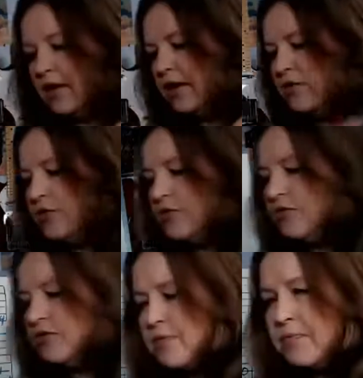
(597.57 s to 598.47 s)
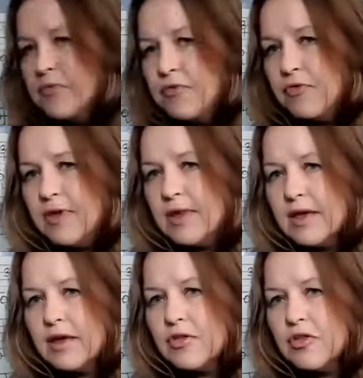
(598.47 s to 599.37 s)
I just feel
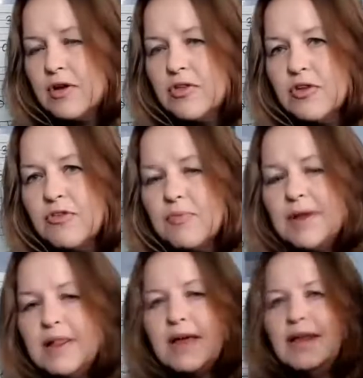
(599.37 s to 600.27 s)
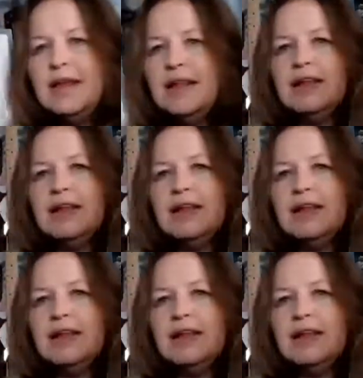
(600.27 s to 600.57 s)
like I should adjust my lighting a